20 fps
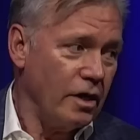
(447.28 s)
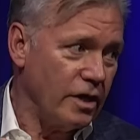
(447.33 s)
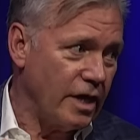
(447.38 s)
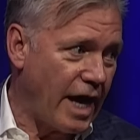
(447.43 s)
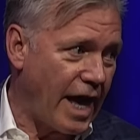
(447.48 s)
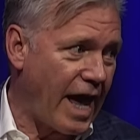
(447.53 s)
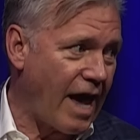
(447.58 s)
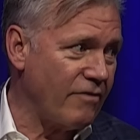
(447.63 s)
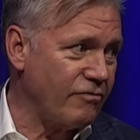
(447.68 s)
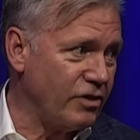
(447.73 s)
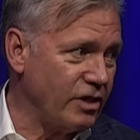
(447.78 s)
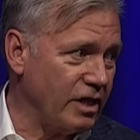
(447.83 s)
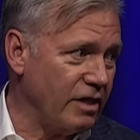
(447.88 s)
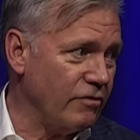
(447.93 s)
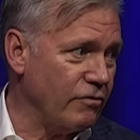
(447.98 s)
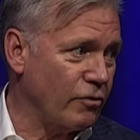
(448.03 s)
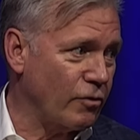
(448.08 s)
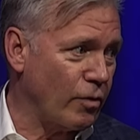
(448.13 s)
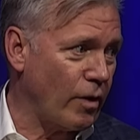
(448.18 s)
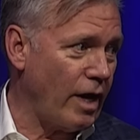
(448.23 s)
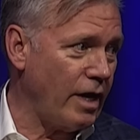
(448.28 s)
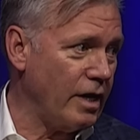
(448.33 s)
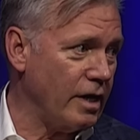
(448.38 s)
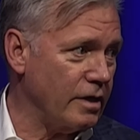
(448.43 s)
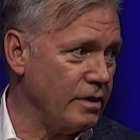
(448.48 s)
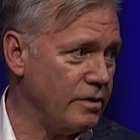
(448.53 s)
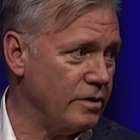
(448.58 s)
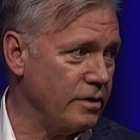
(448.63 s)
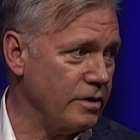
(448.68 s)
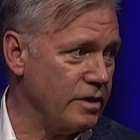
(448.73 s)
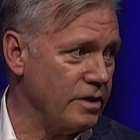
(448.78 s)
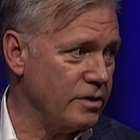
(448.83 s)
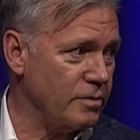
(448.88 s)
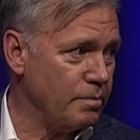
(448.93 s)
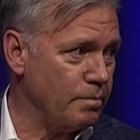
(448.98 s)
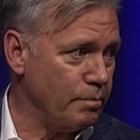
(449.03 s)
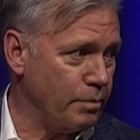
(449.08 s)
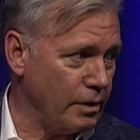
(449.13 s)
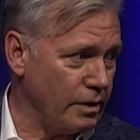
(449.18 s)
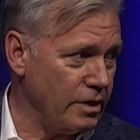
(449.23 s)
you have to give credit to this
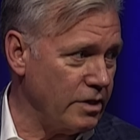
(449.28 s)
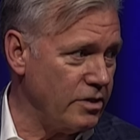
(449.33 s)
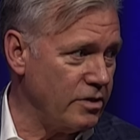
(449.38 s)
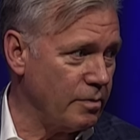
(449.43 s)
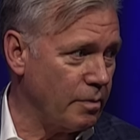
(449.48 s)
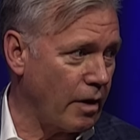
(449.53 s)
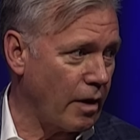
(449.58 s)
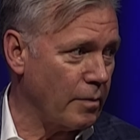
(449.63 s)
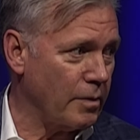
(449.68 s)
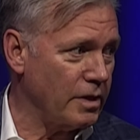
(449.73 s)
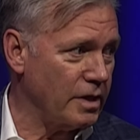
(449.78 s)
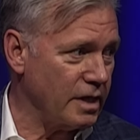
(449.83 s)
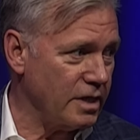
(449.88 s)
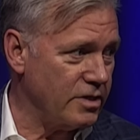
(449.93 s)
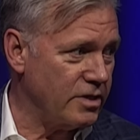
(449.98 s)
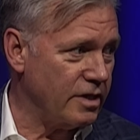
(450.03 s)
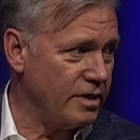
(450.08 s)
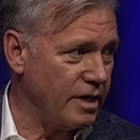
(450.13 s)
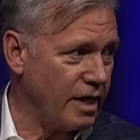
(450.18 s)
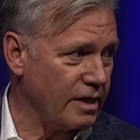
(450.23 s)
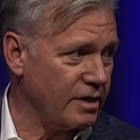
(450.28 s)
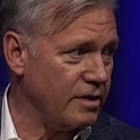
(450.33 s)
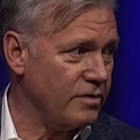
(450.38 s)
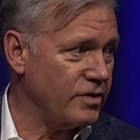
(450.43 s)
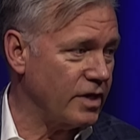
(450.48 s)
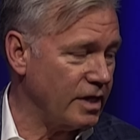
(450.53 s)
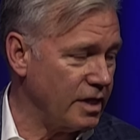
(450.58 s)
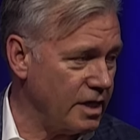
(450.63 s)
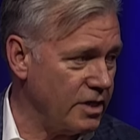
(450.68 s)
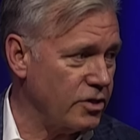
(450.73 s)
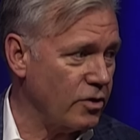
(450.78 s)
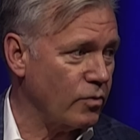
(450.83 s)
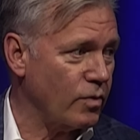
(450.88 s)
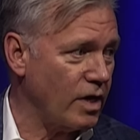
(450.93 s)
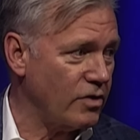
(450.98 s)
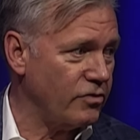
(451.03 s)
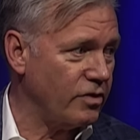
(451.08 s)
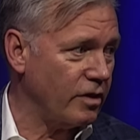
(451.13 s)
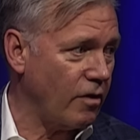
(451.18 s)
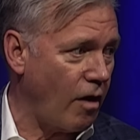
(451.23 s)
police department, these detectives, and these
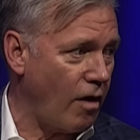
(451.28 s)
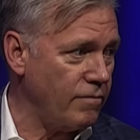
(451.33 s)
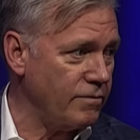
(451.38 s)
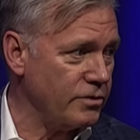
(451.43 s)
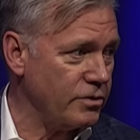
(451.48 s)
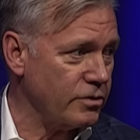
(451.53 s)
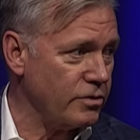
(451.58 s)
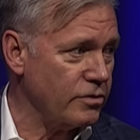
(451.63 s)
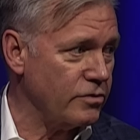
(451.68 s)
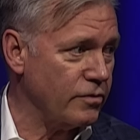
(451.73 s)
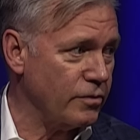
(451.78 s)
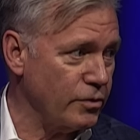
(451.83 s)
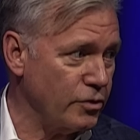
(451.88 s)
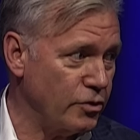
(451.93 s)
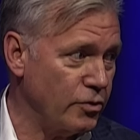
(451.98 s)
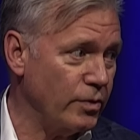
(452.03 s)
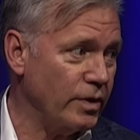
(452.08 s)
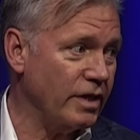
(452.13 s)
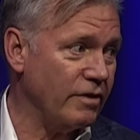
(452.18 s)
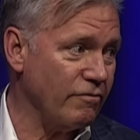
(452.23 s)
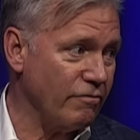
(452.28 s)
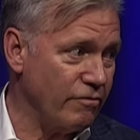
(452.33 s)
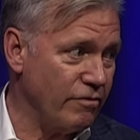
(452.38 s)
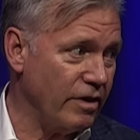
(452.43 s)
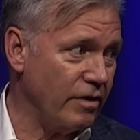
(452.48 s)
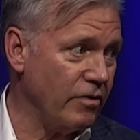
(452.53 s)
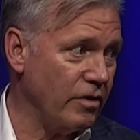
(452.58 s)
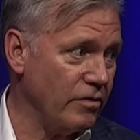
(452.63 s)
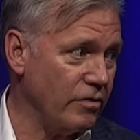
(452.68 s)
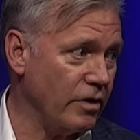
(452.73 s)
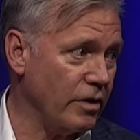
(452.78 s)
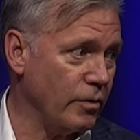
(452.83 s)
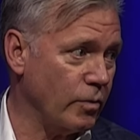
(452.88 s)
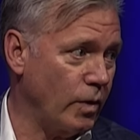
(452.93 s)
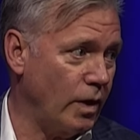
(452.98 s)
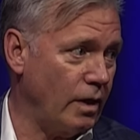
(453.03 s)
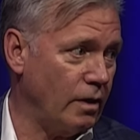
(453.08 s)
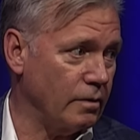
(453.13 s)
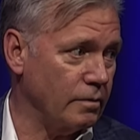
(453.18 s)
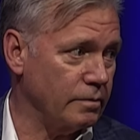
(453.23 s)
arresting officers for doing it very, very
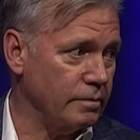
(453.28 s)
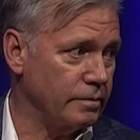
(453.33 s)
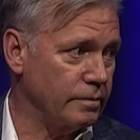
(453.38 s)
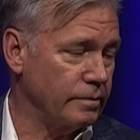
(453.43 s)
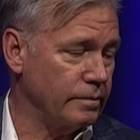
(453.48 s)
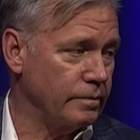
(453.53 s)
well. I'm glad